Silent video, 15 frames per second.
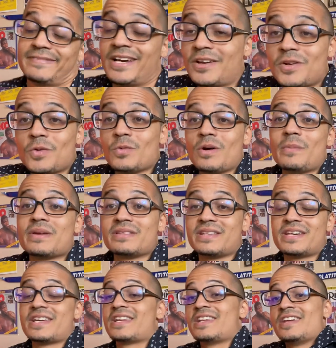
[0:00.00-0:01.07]

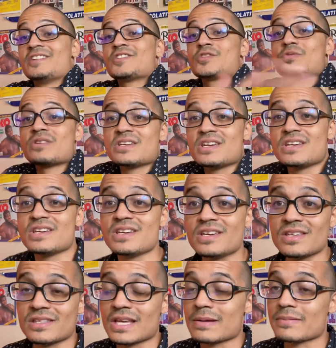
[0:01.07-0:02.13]
get an
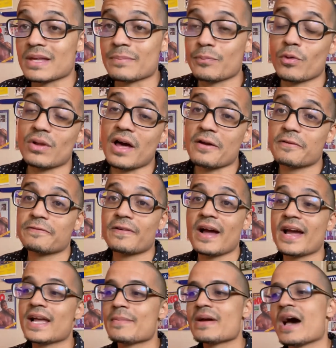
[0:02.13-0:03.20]
injury, they pull out a
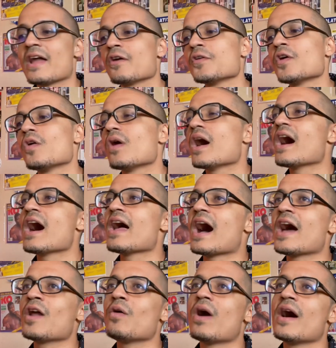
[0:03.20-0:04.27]
fight. I mean, I don't know.
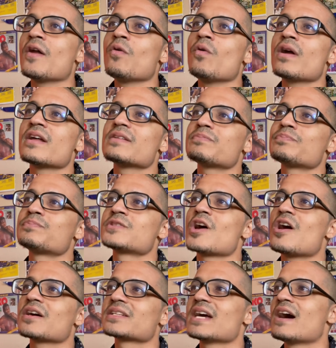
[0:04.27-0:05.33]
I don't want to
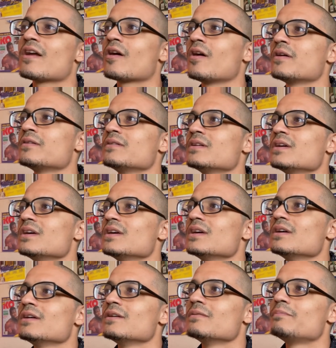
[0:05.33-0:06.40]
talk down on
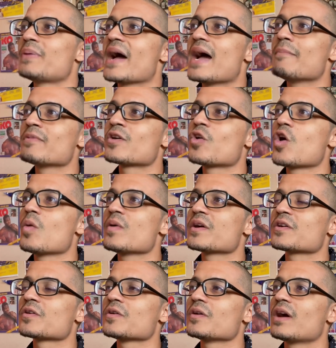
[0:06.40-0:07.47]
Pat
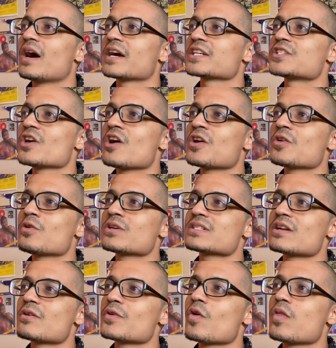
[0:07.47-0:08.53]
McCormack or Agyarko because
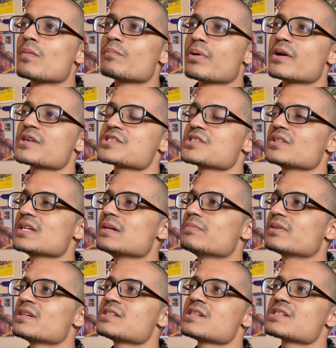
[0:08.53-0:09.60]
I don't know them personally,
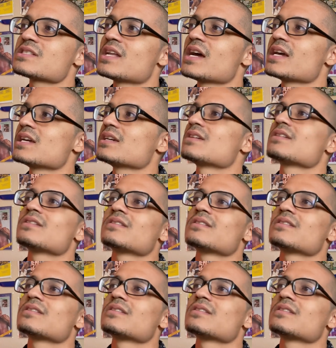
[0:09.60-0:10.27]
but it's just like,